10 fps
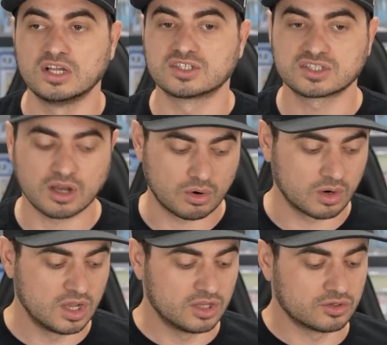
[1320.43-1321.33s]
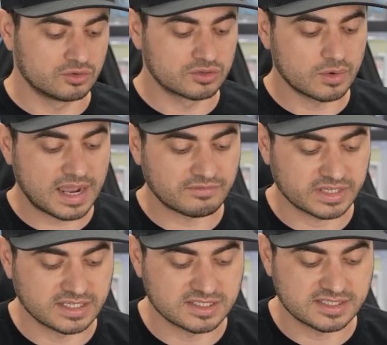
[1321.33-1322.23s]
So you do have to
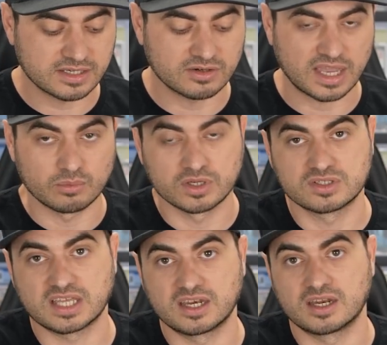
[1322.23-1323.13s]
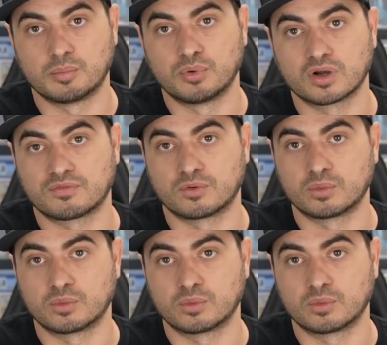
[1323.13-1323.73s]
consider that when you send in a book for